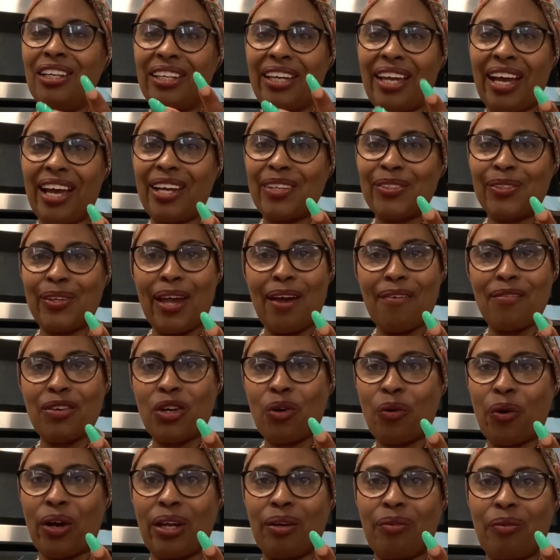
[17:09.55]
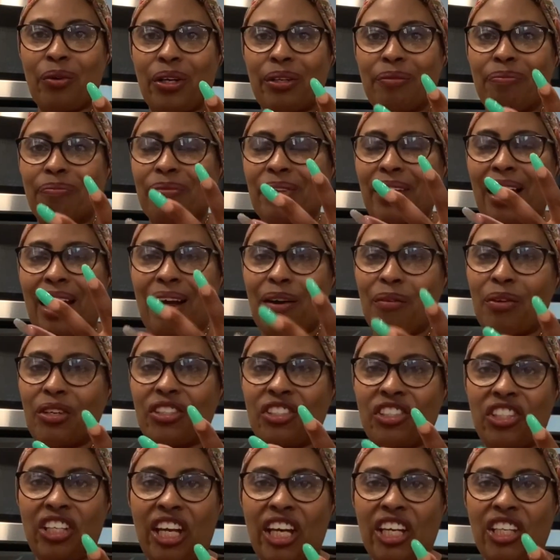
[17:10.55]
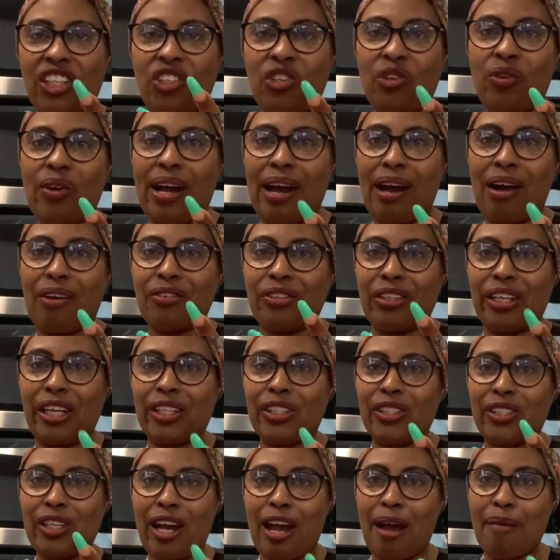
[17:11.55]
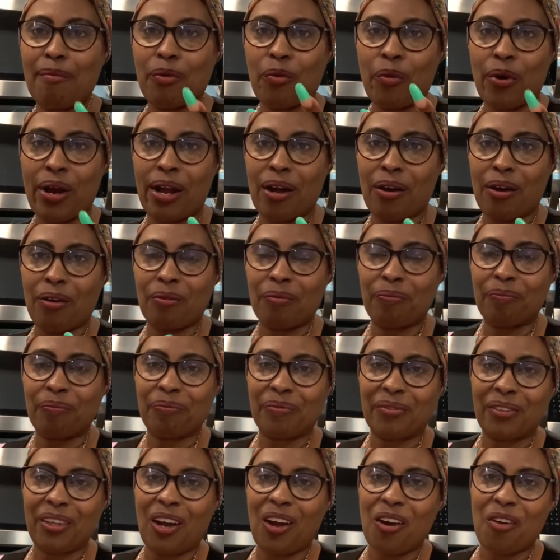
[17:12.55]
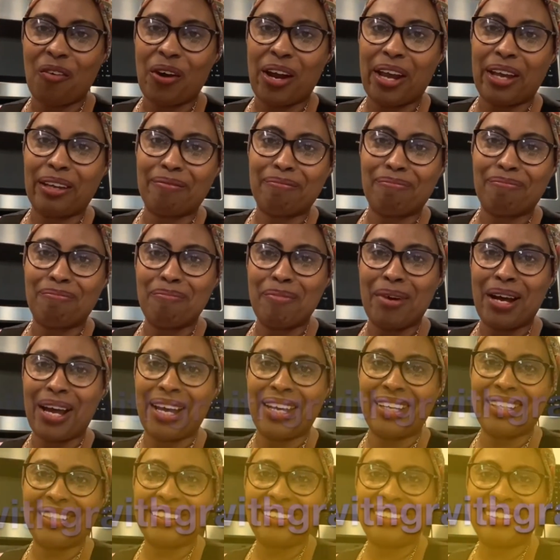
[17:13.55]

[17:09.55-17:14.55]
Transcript: Guys, have a great one. I will check you out next time around. All right, bye.